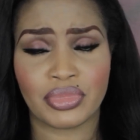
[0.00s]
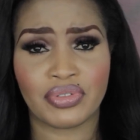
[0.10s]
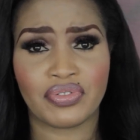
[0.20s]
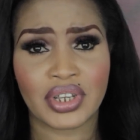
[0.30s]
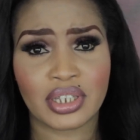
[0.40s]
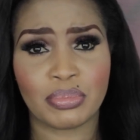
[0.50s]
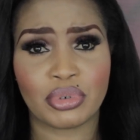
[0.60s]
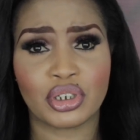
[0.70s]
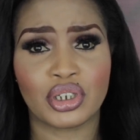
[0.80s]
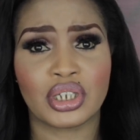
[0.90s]
face
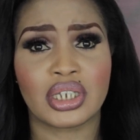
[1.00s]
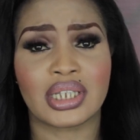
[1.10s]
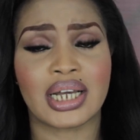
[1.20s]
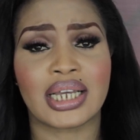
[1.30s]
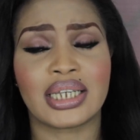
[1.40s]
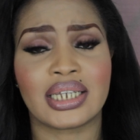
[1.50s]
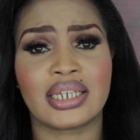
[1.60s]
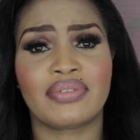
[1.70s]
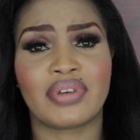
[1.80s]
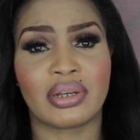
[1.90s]
brushes,
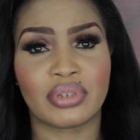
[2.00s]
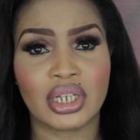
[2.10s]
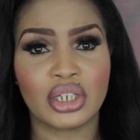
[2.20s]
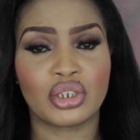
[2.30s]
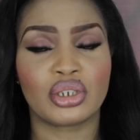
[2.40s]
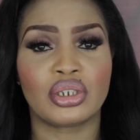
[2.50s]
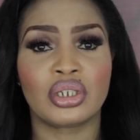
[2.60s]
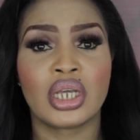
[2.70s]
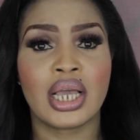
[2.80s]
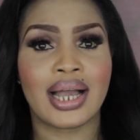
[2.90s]
i.e.
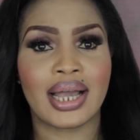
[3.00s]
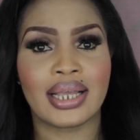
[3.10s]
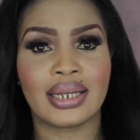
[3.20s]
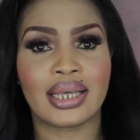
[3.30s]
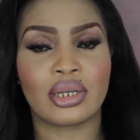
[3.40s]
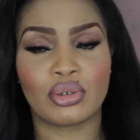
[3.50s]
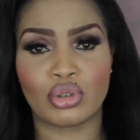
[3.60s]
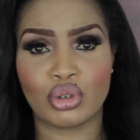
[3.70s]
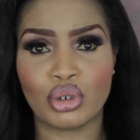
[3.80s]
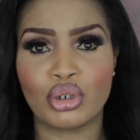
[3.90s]
foundation, highlight,
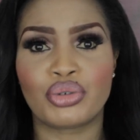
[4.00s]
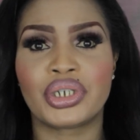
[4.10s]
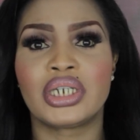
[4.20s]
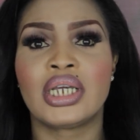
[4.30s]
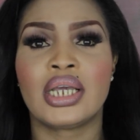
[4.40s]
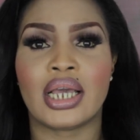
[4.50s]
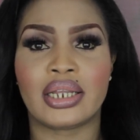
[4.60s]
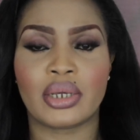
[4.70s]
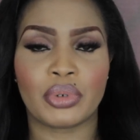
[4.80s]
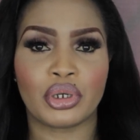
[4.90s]
contouring,
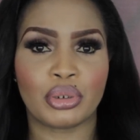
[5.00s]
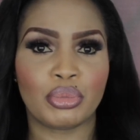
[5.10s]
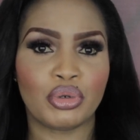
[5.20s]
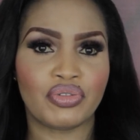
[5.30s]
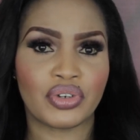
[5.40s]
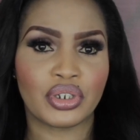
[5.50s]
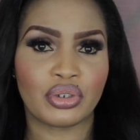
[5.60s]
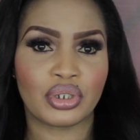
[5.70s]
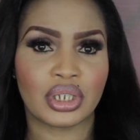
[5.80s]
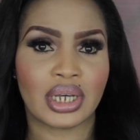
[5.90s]
and then we're gonna move
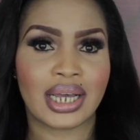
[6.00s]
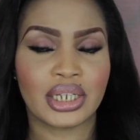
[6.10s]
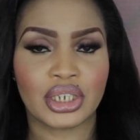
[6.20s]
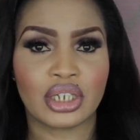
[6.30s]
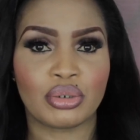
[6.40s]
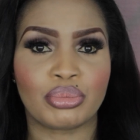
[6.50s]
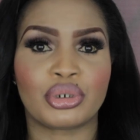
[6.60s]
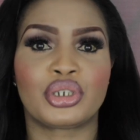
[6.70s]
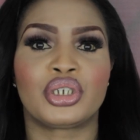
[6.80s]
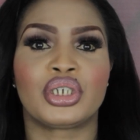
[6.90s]
into the eyeshadow
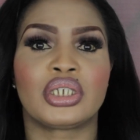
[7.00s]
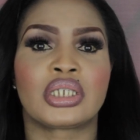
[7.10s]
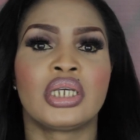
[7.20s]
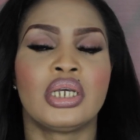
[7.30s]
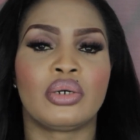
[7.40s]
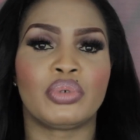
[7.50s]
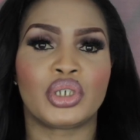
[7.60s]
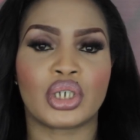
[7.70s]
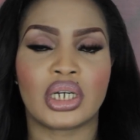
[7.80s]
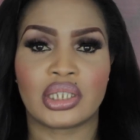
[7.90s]
brushes,
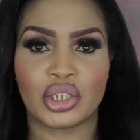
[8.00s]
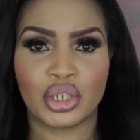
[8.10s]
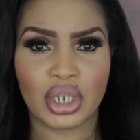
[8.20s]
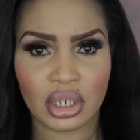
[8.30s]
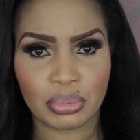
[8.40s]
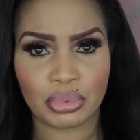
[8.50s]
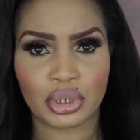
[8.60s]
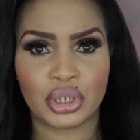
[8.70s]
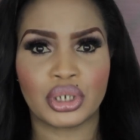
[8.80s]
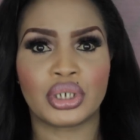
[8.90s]
which are the shader
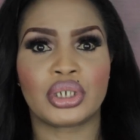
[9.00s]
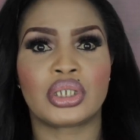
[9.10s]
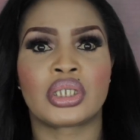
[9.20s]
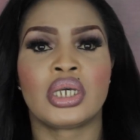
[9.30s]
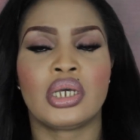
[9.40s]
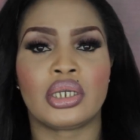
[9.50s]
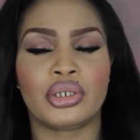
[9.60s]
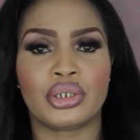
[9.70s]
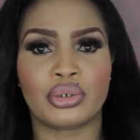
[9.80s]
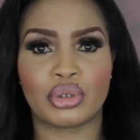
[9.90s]
brushes,
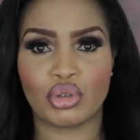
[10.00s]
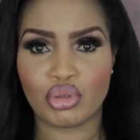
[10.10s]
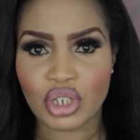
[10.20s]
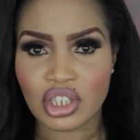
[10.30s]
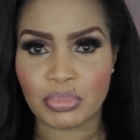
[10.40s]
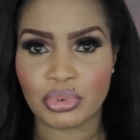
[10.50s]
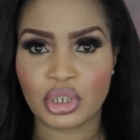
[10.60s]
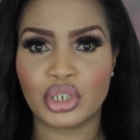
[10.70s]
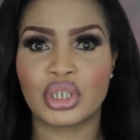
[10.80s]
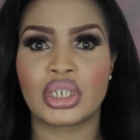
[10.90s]
you know, the crease
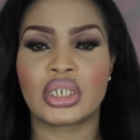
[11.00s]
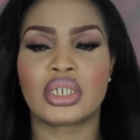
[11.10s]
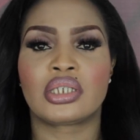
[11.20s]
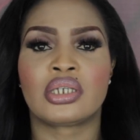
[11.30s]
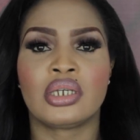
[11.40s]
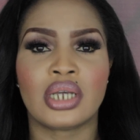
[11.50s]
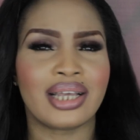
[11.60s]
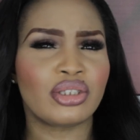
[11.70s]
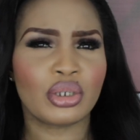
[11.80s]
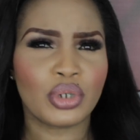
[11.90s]
brushes,
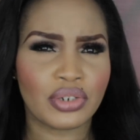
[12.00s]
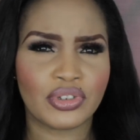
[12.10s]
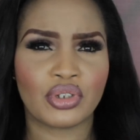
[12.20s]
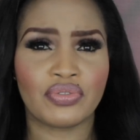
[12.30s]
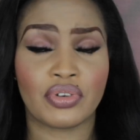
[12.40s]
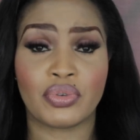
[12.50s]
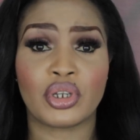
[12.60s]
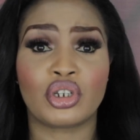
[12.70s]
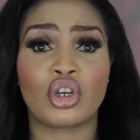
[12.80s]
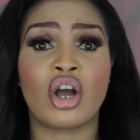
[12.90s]
and so on and so forth. We're
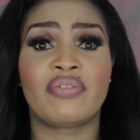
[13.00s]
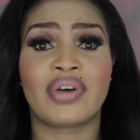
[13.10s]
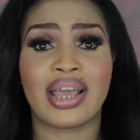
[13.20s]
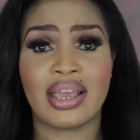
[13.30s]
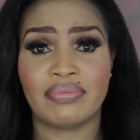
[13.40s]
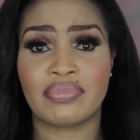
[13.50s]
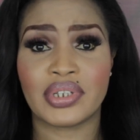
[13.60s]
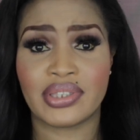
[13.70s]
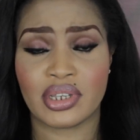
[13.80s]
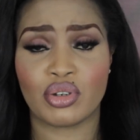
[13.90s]
gonna cover
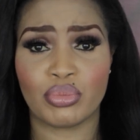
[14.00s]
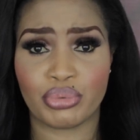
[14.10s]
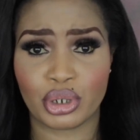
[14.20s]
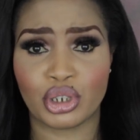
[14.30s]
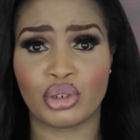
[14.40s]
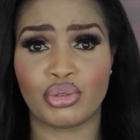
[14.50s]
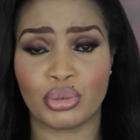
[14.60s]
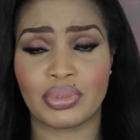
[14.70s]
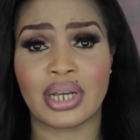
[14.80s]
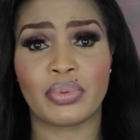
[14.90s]
every single brush
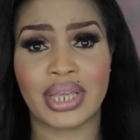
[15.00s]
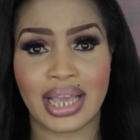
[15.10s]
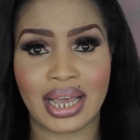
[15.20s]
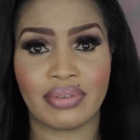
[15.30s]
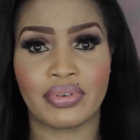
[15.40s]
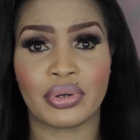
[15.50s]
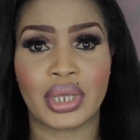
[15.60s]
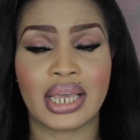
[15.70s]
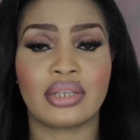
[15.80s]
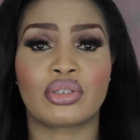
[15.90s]
group that we have,
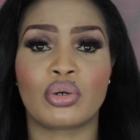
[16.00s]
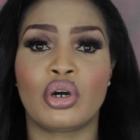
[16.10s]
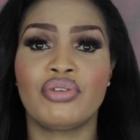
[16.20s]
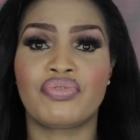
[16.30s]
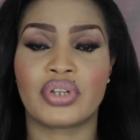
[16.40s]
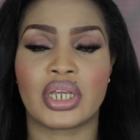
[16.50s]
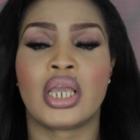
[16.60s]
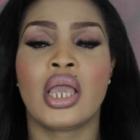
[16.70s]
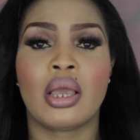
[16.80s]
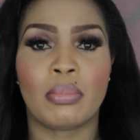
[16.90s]
okay? So hopefully,
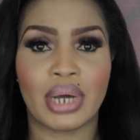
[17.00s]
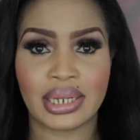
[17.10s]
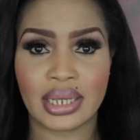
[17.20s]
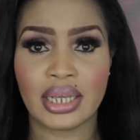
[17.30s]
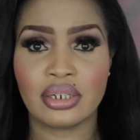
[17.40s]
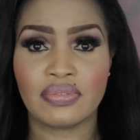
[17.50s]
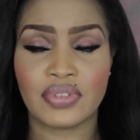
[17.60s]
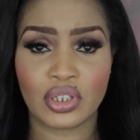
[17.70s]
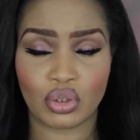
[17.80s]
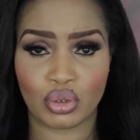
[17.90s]
by the end of
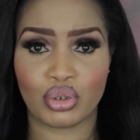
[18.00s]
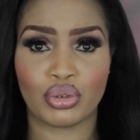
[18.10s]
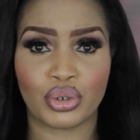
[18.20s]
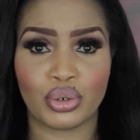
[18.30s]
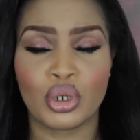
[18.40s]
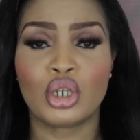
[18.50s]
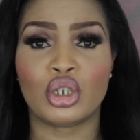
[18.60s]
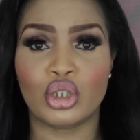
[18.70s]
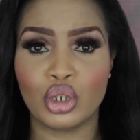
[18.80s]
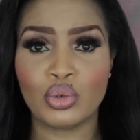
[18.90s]
this tutorial,
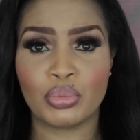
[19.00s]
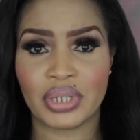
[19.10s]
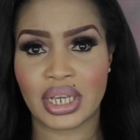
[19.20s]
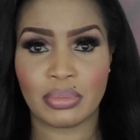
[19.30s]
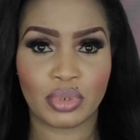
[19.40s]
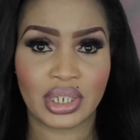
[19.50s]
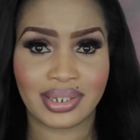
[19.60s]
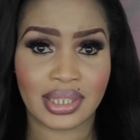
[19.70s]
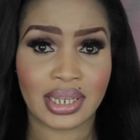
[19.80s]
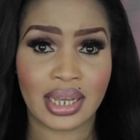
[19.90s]
you will be able to
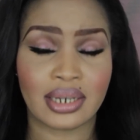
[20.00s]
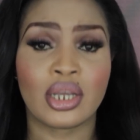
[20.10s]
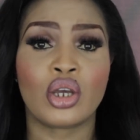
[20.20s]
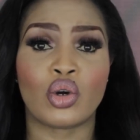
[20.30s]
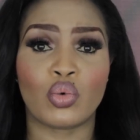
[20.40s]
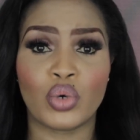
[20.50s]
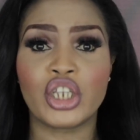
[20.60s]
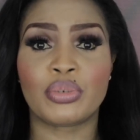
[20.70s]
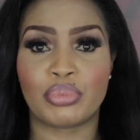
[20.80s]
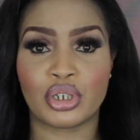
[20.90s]
decide which